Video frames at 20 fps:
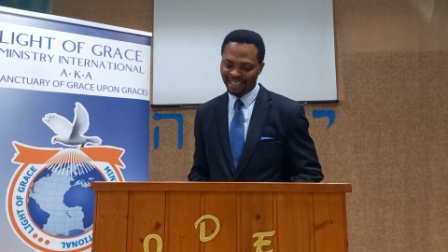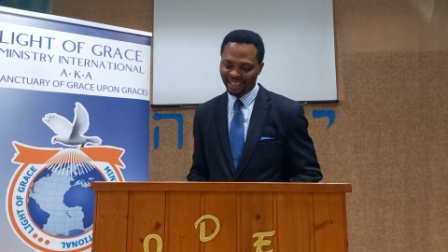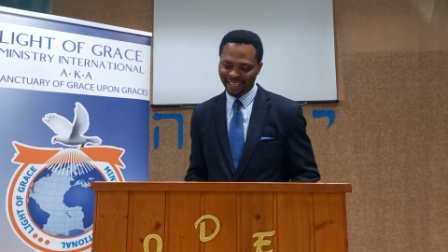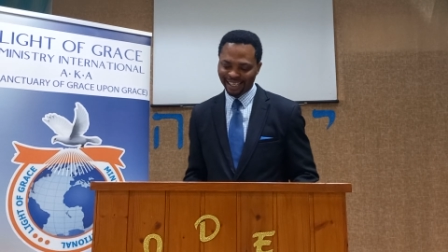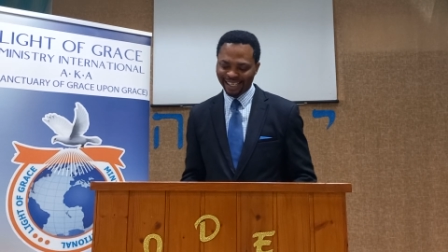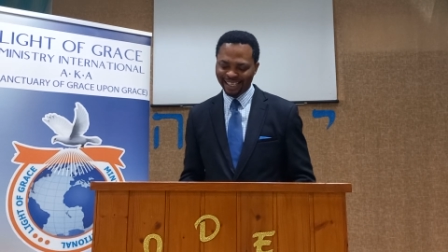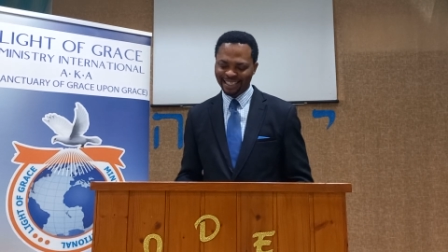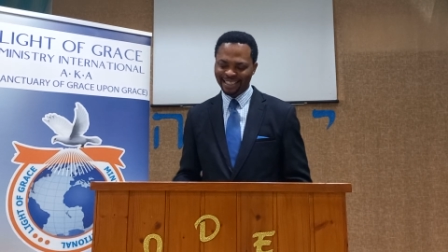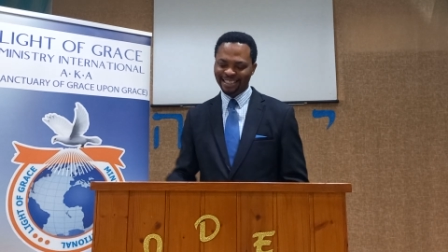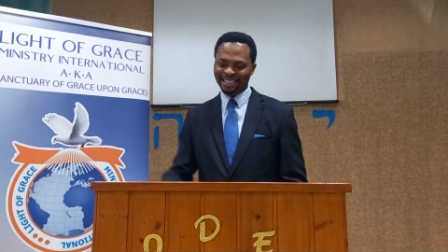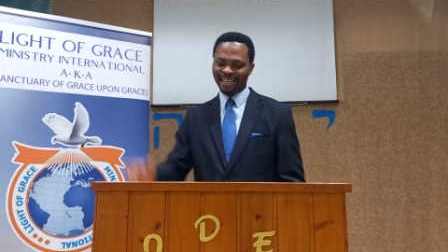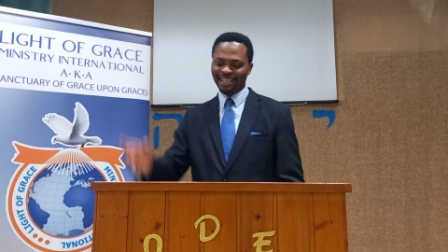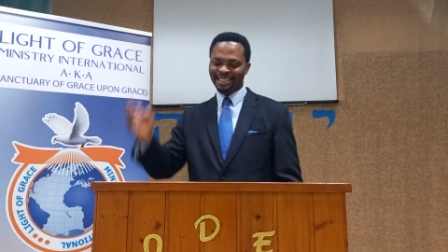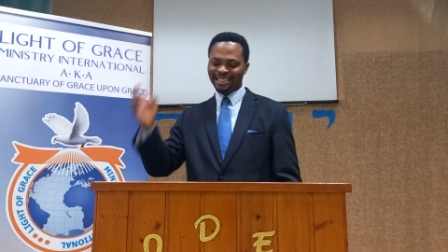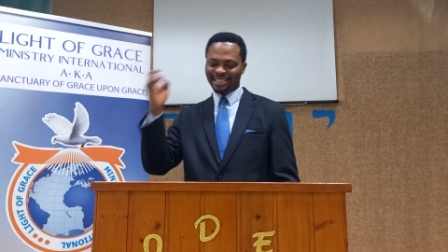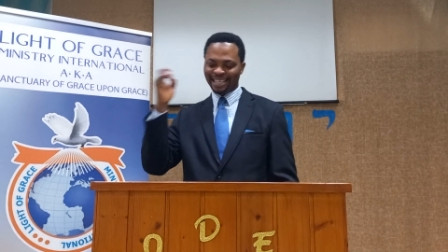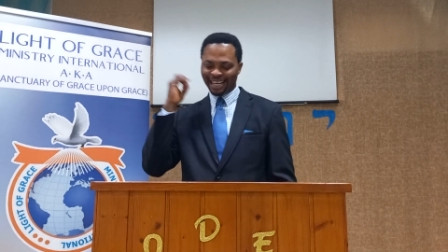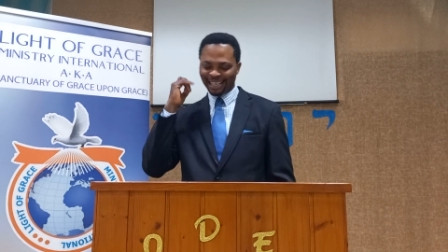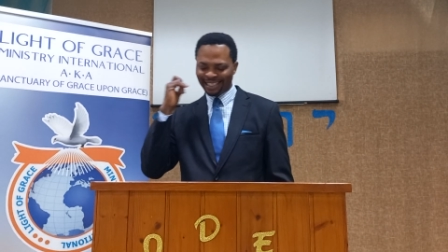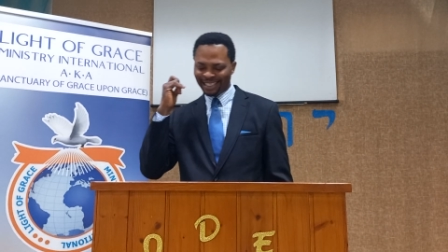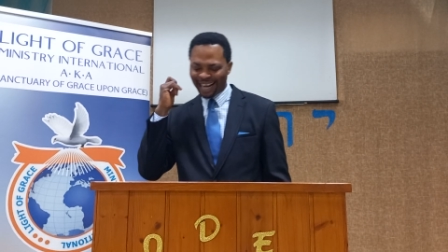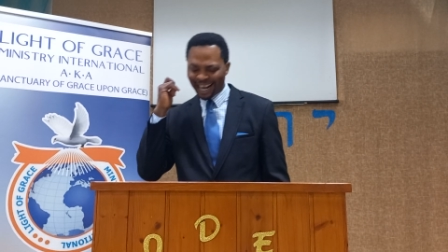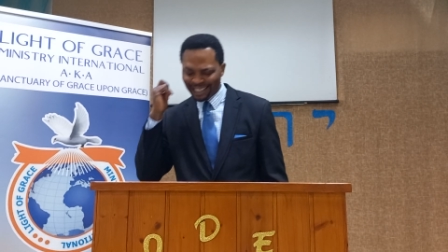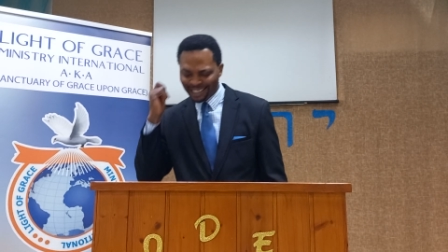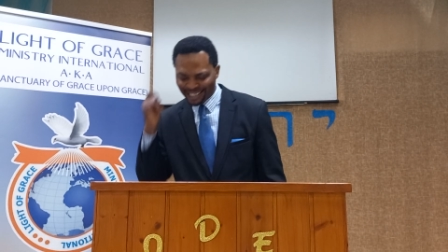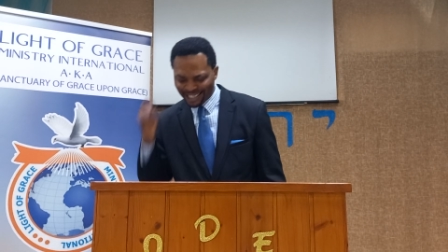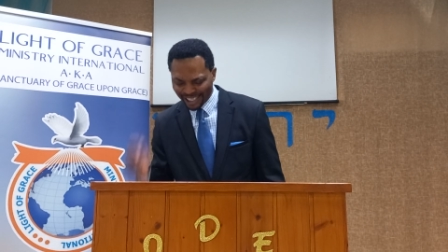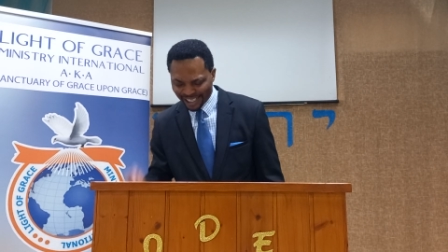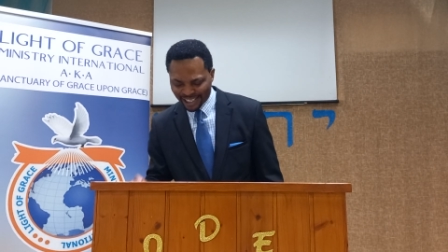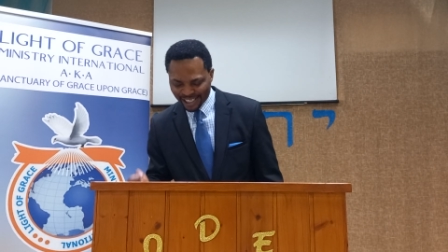is the
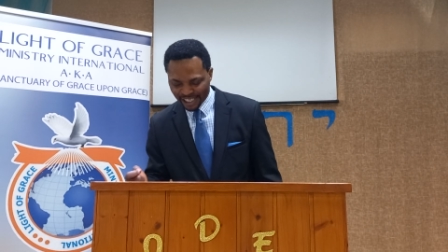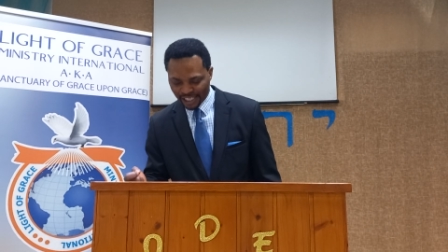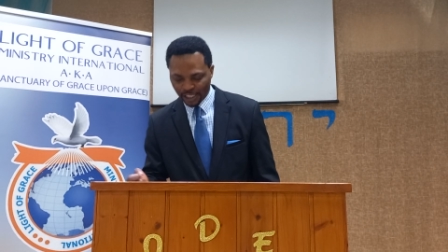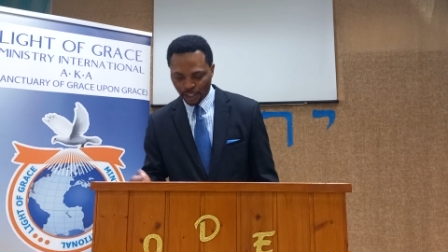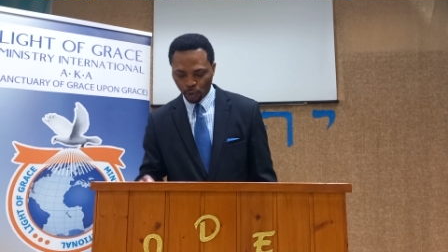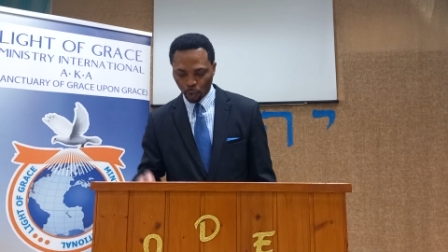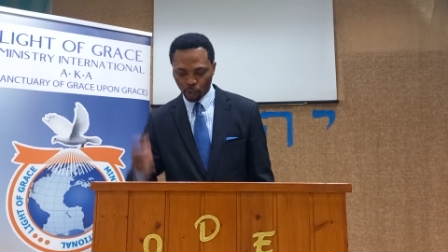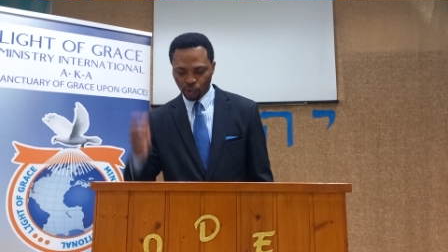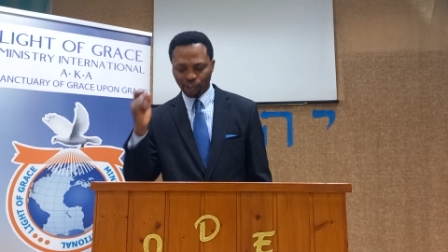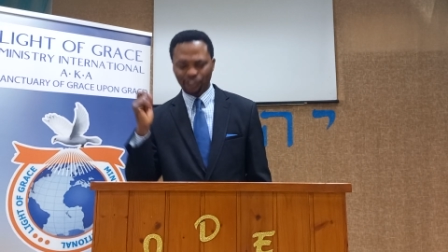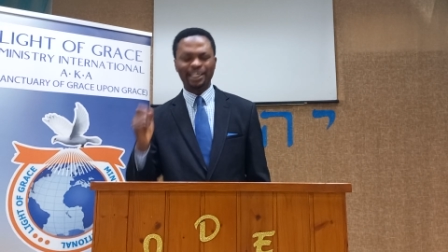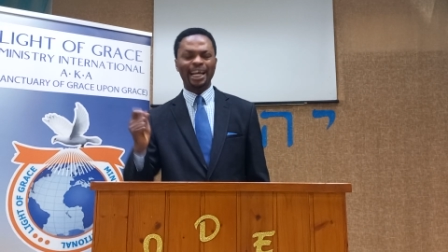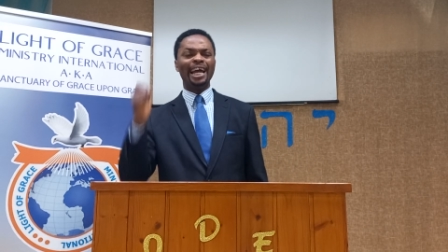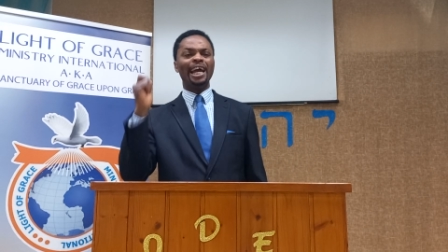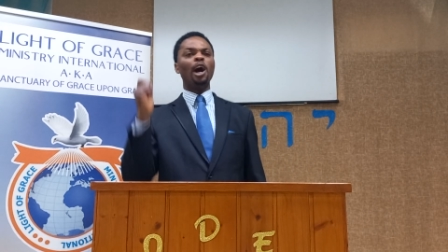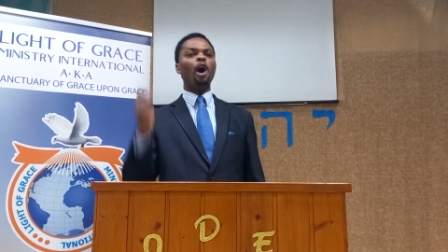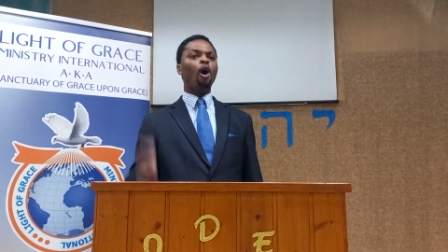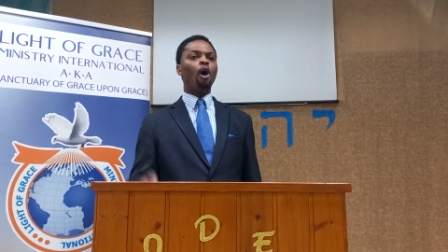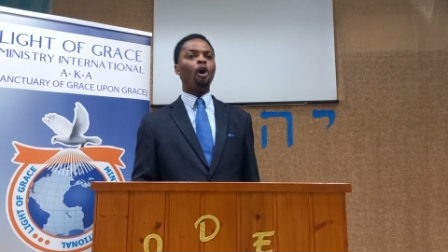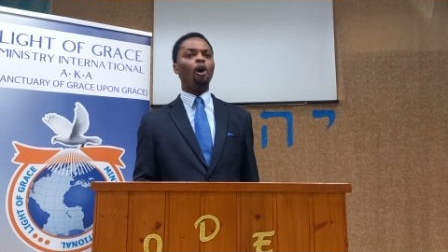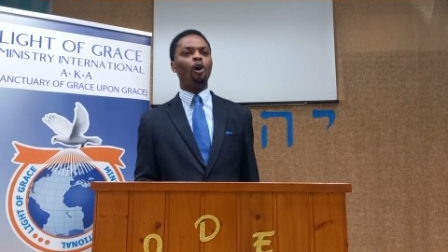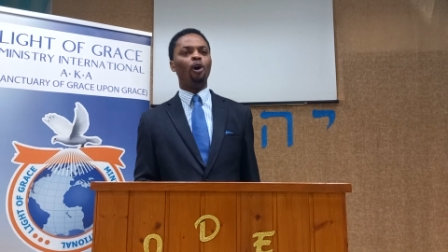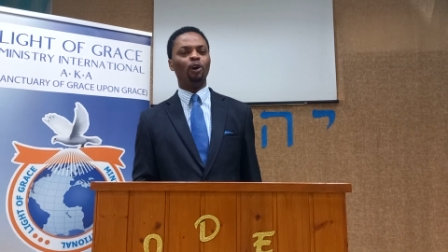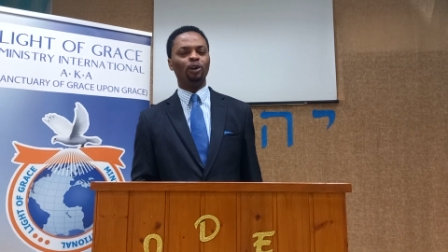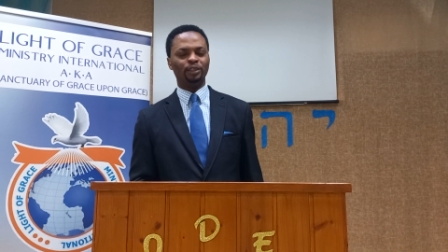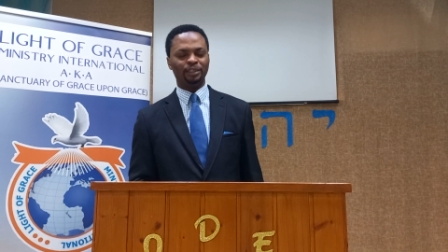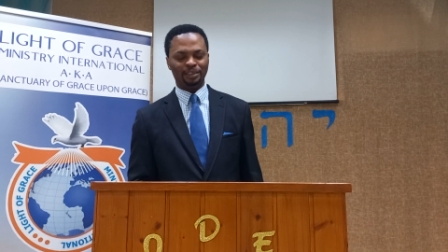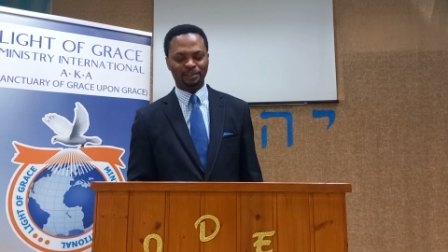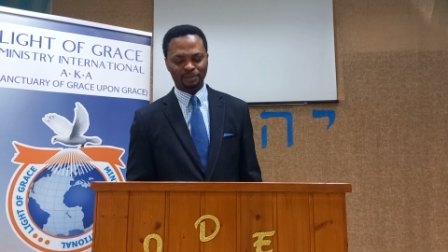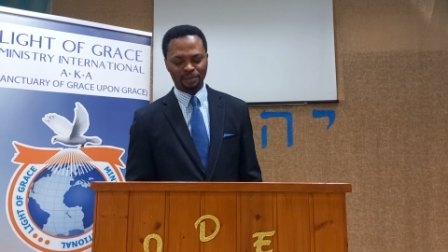tenacity to stay
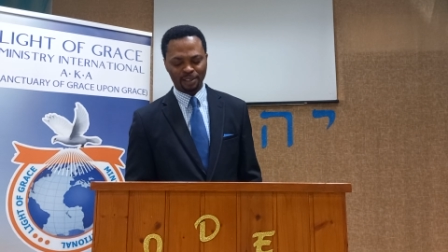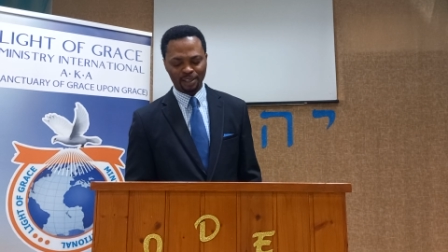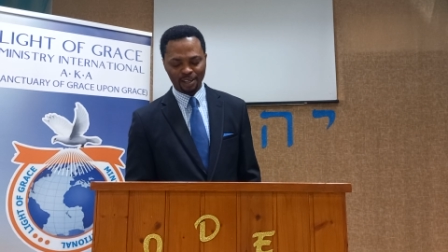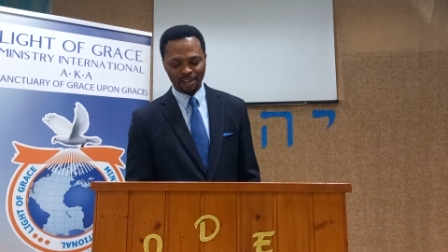on